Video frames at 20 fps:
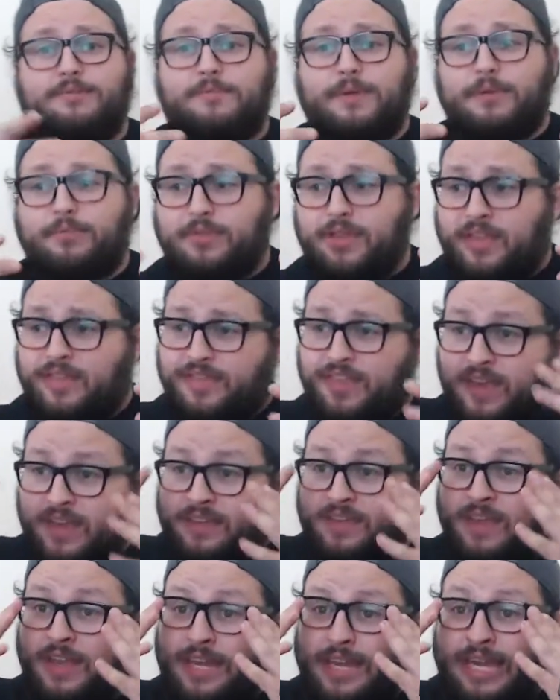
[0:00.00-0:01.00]
people that think
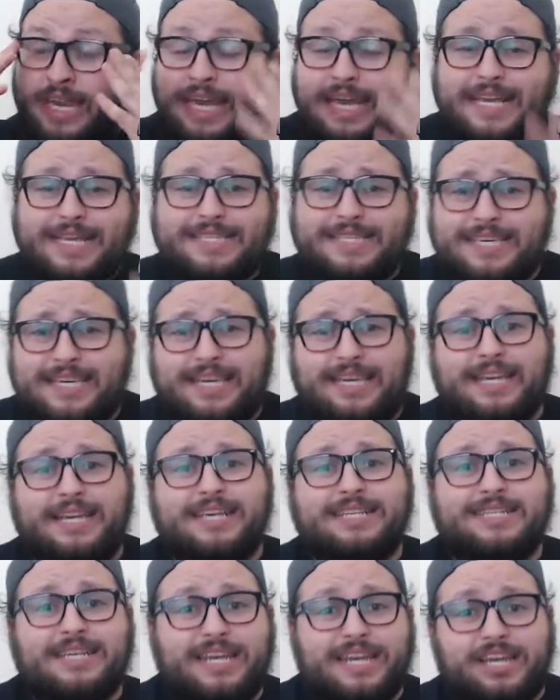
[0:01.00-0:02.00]
that nicotine
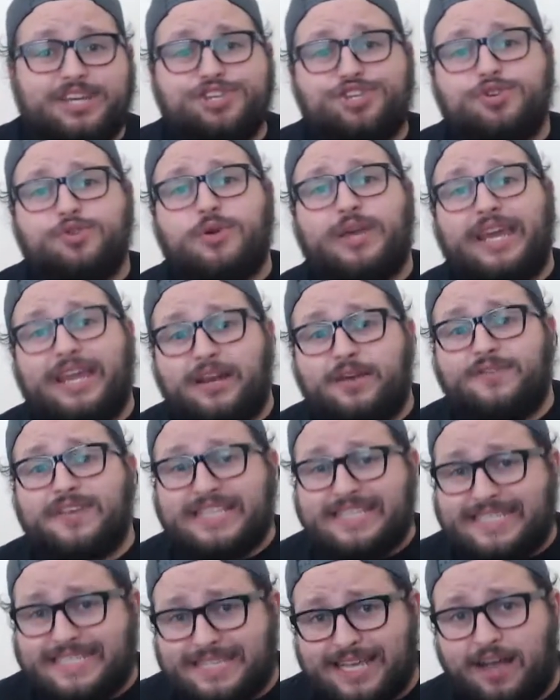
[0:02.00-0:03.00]
is an issue in of
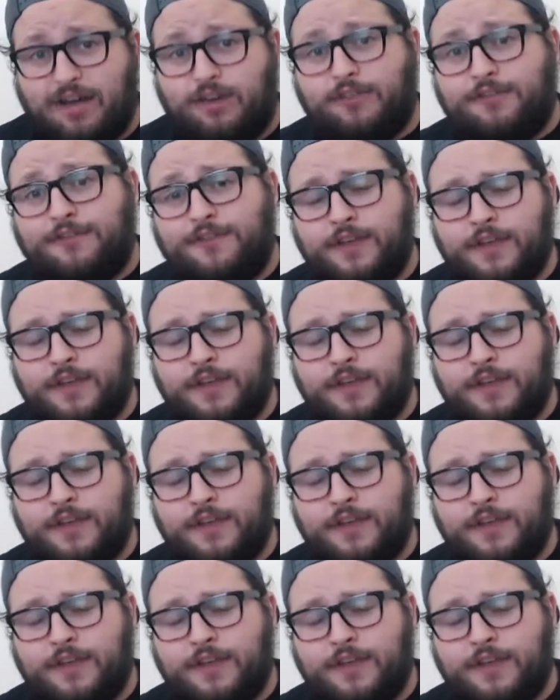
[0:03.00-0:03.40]
itself.